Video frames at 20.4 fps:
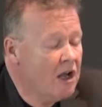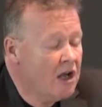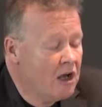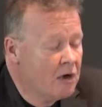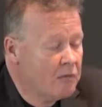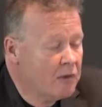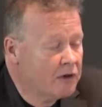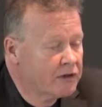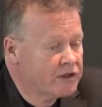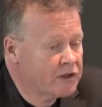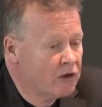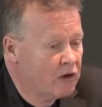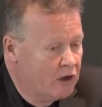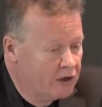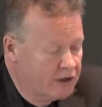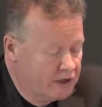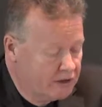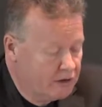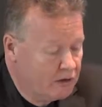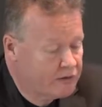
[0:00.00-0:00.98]
about the
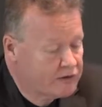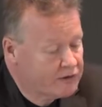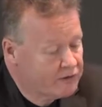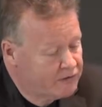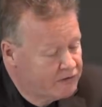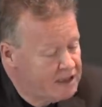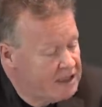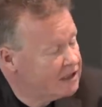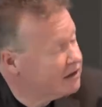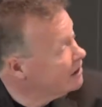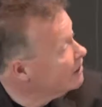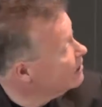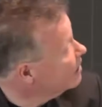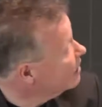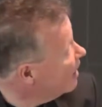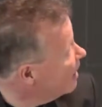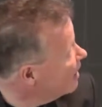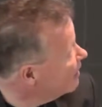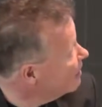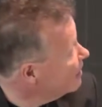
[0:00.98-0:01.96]
content of the field in the
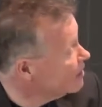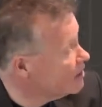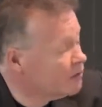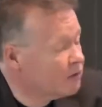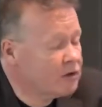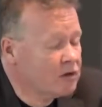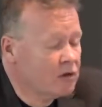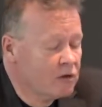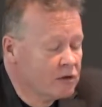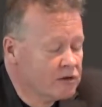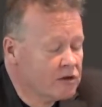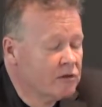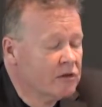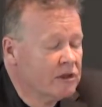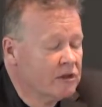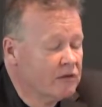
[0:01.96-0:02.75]
guidelines, but also